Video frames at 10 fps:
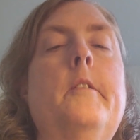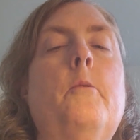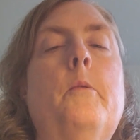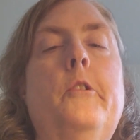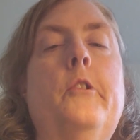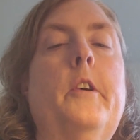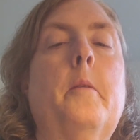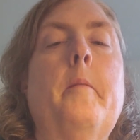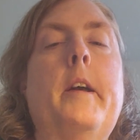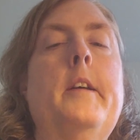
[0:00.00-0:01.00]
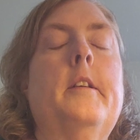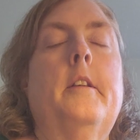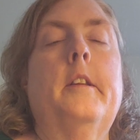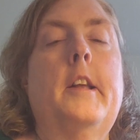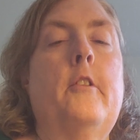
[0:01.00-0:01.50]
would you like my
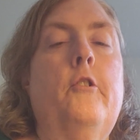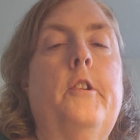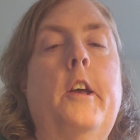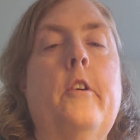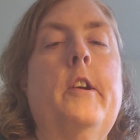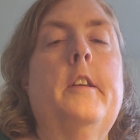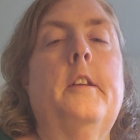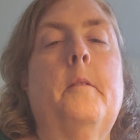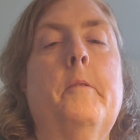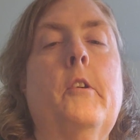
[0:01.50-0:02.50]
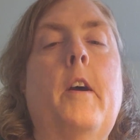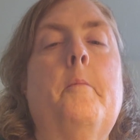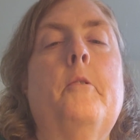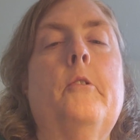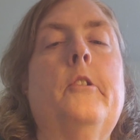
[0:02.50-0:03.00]
Sagittarius
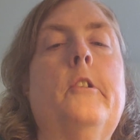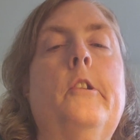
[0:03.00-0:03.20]
subscribers